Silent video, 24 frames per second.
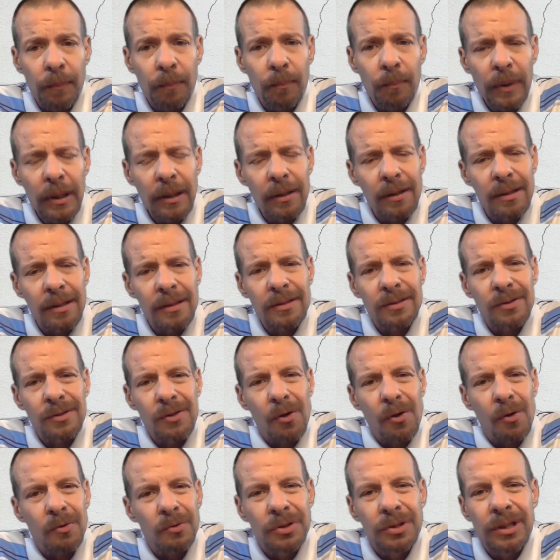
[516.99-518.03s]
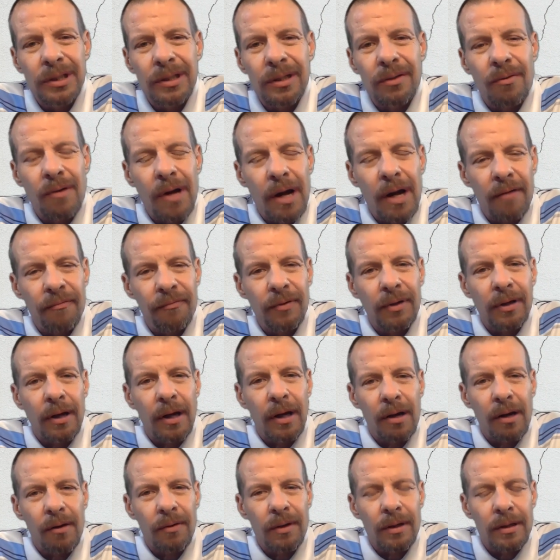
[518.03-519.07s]
Because those geographic
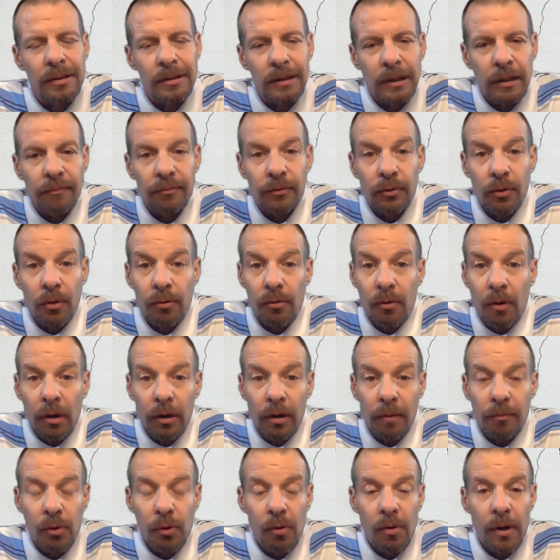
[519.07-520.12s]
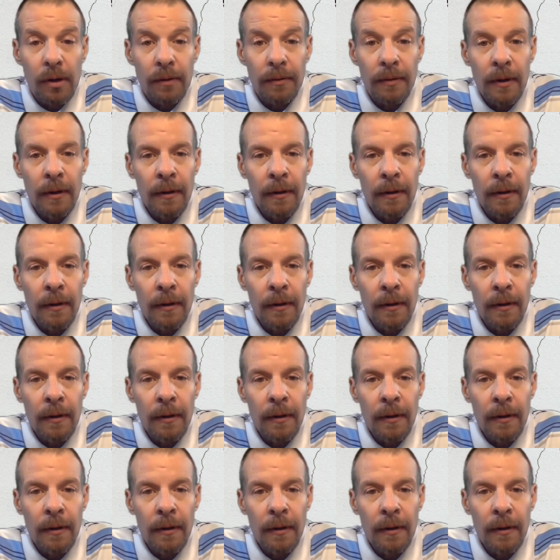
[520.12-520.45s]
areas, even though they're all up north